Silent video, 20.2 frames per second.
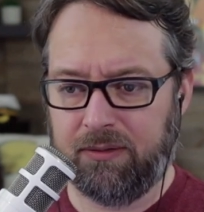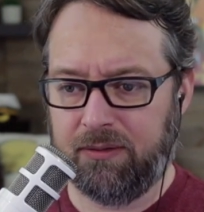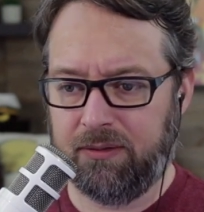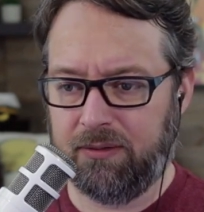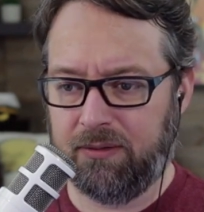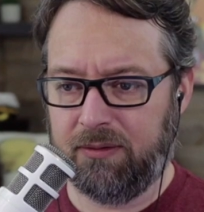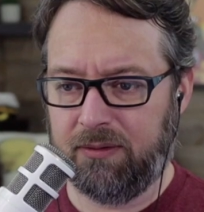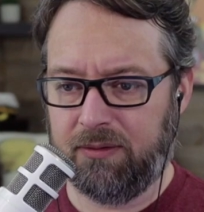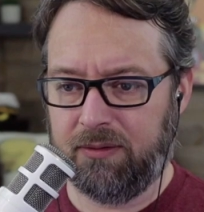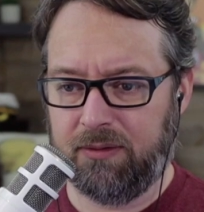
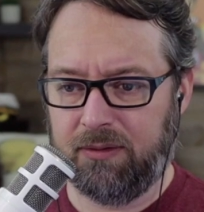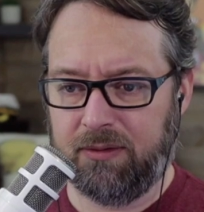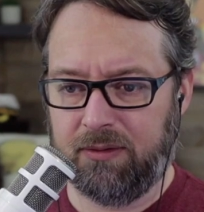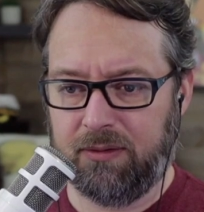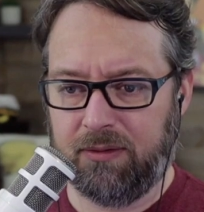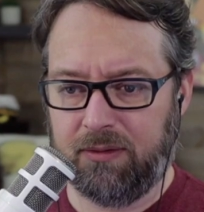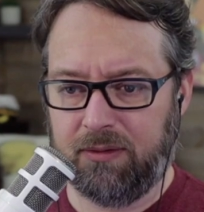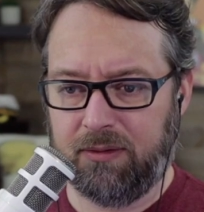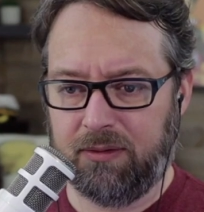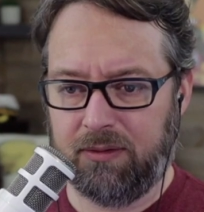
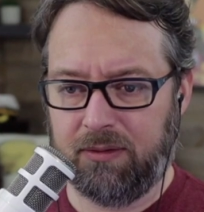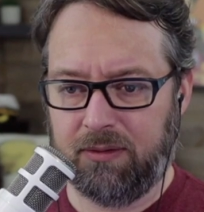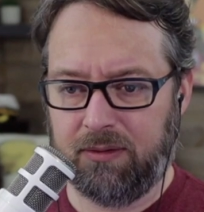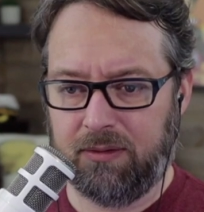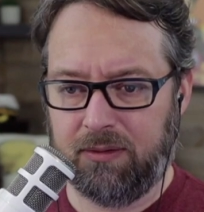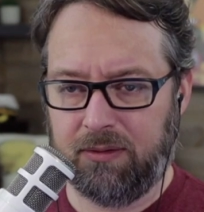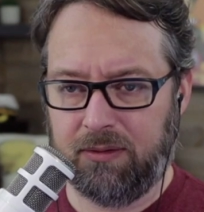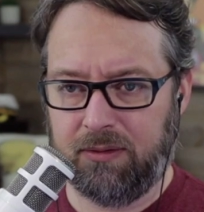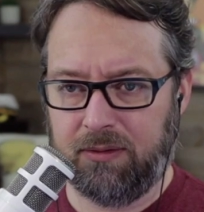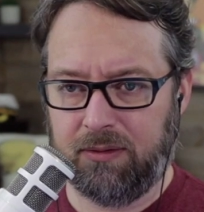
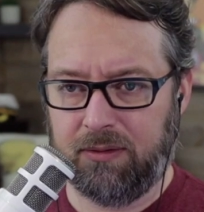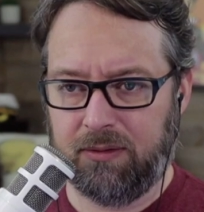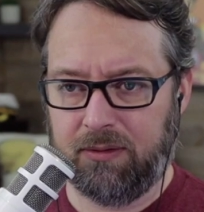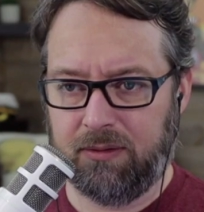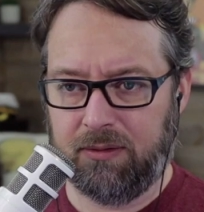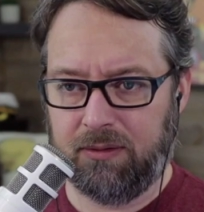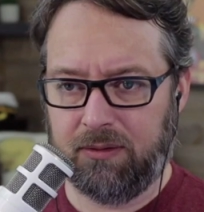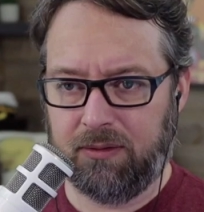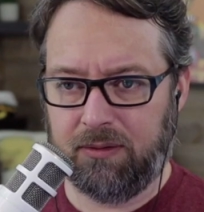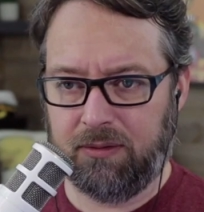
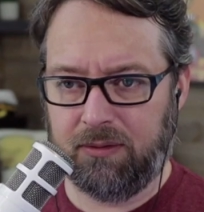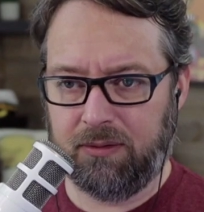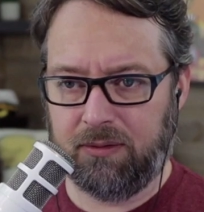(silence)